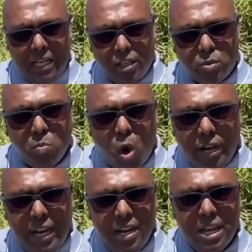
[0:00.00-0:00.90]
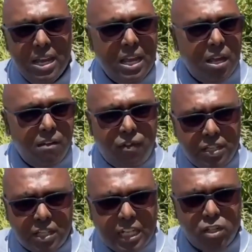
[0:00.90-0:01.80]
this morning
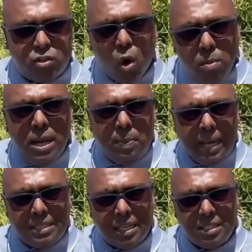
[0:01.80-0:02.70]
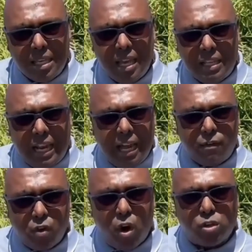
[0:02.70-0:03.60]
visiting so many places that have
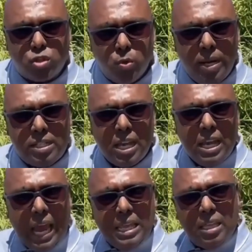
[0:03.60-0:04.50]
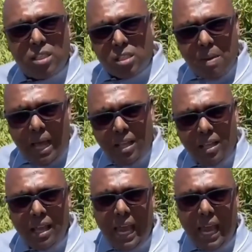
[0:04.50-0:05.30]
raw sewage and the smell,